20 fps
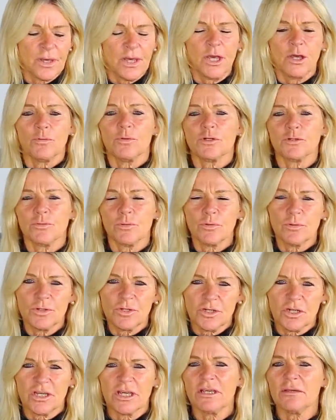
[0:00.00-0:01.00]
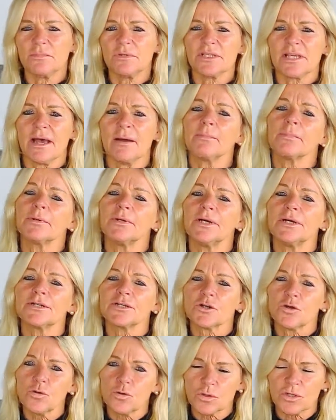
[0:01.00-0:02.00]
which we're going to keep separate,
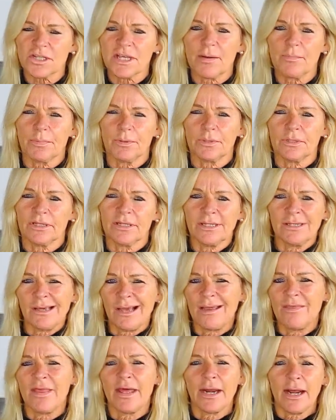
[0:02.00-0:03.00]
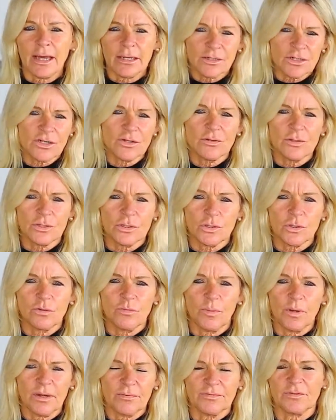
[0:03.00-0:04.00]
cook separately, and then add to the soup
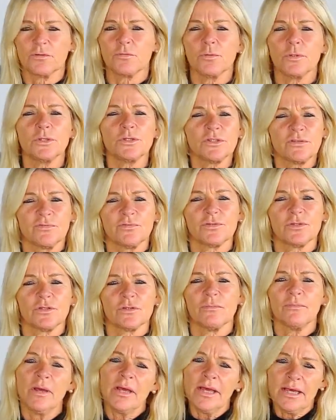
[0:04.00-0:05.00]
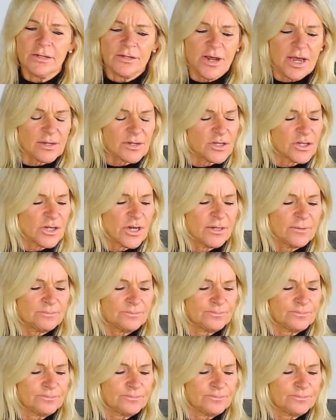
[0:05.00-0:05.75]
afterwards for some texture.